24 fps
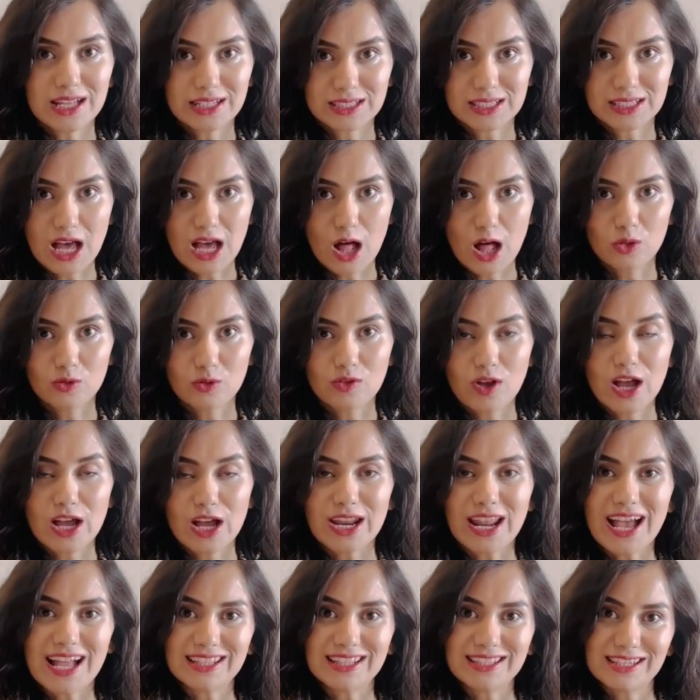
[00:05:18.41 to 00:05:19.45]
a tall
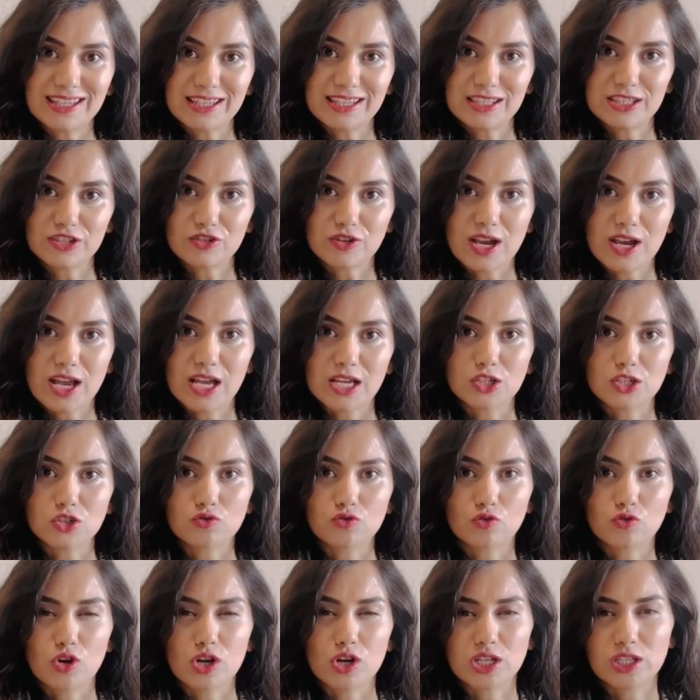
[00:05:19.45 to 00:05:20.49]
one at the
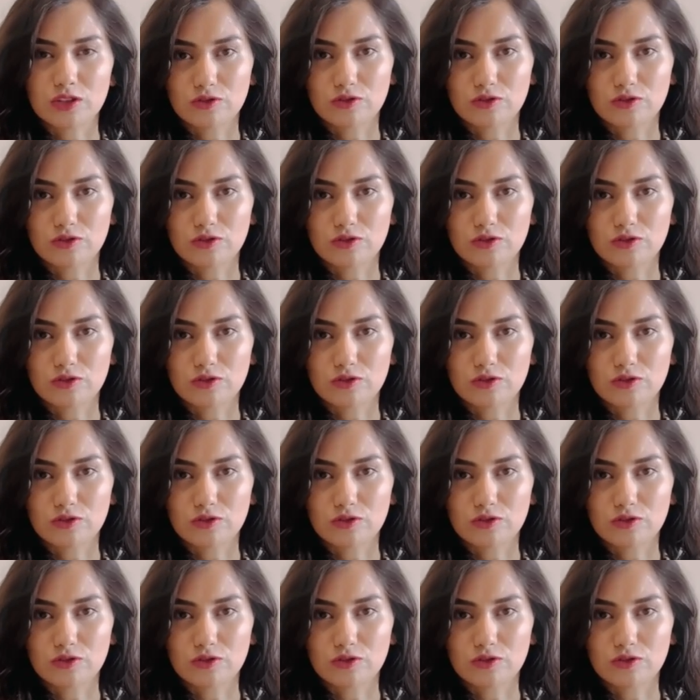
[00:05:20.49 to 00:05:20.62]
entrance for